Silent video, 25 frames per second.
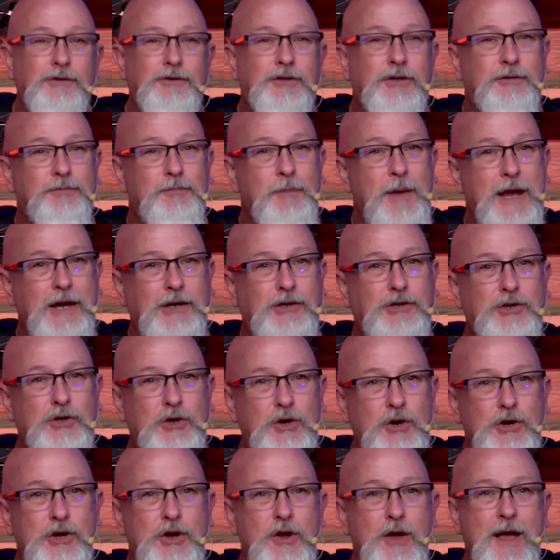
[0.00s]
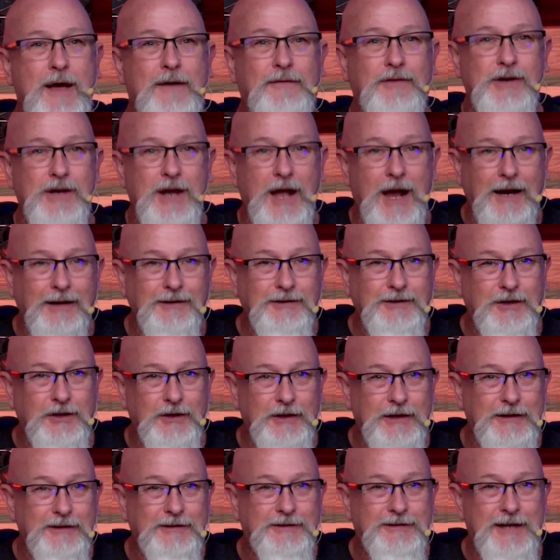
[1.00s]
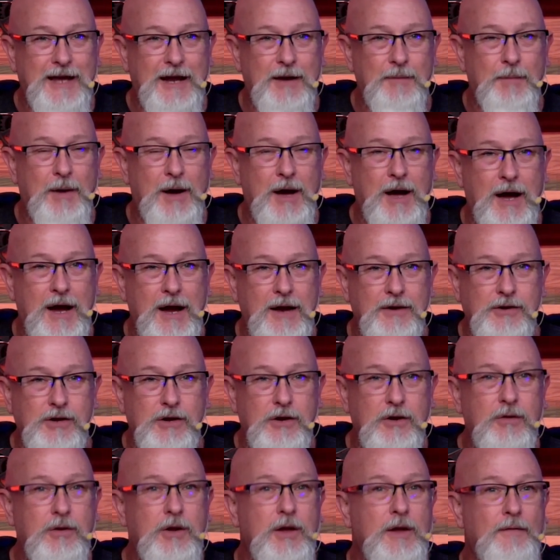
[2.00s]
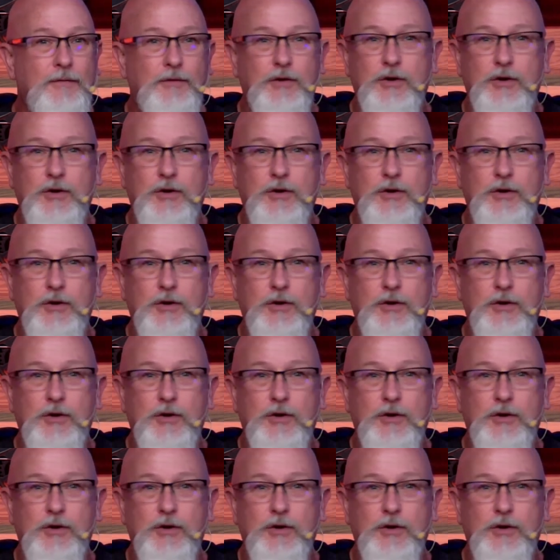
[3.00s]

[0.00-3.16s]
Just make sure you have a nice clean set behind you.